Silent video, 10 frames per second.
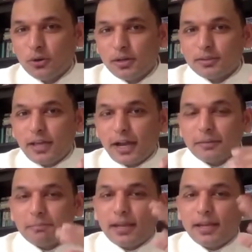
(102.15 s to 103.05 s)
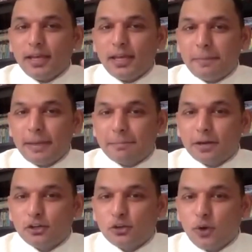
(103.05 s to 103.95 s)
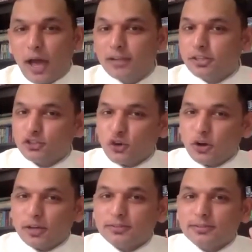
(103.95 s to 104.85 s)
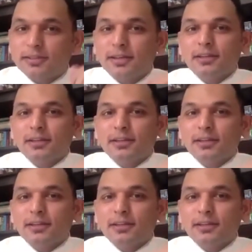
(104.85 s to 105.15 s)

that many people do health insurance,